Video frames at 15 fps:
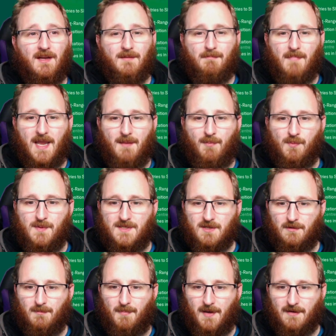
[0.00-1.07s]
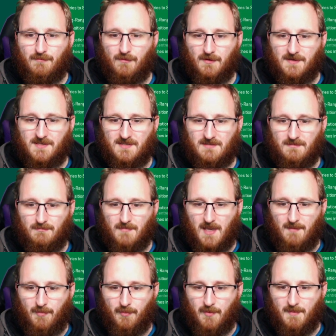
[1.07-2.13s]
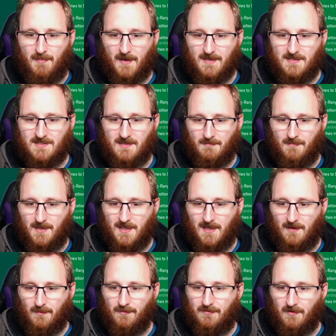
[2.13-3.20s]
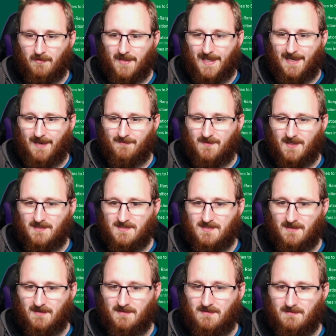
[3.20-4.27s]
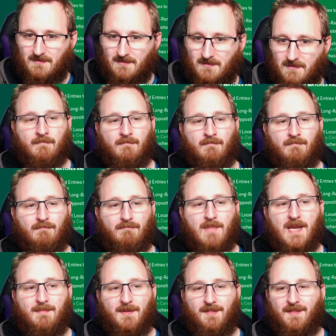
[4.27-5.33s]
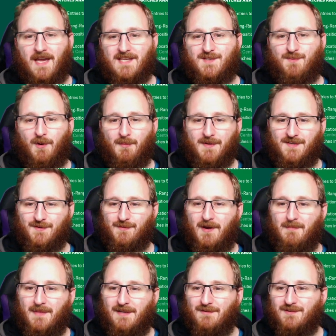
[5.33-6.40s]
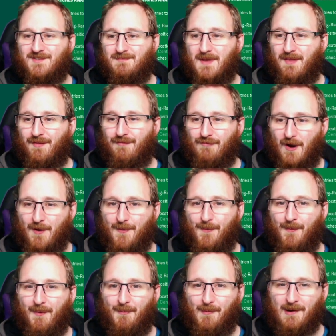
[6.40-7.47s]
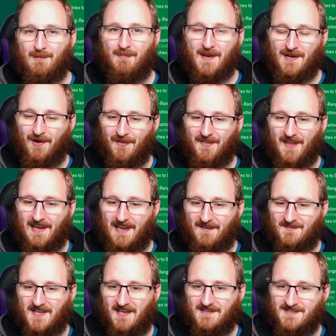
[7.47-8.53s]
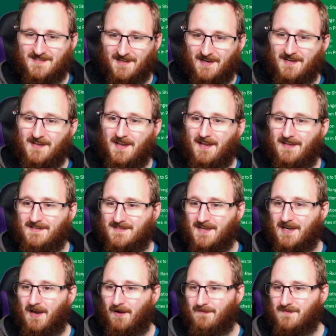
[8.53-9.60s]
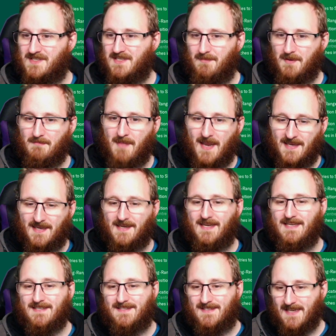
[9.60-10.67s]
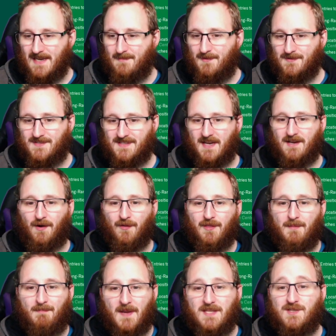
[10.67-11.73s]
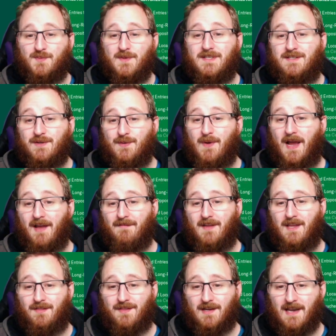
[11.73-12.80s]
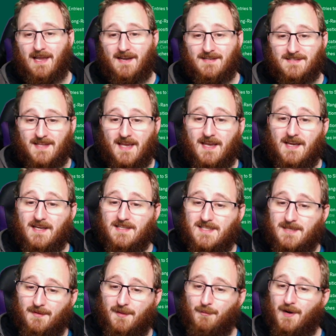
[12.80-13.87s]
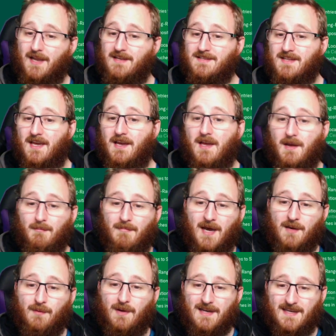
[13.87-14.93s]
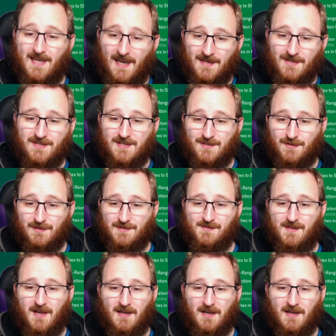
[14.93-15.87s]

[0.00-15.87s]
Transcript: Maybe we don't play Royce. Maybe we play somebody else on that left-hand side. Maybe that's what we do. Emil Smith-Rowe will be on that left-hand side. He's going to obviously be making his debut today. On the bench, we do have Ethan Laird is there. Timothy Weah is there. Manuel Akanji is also there.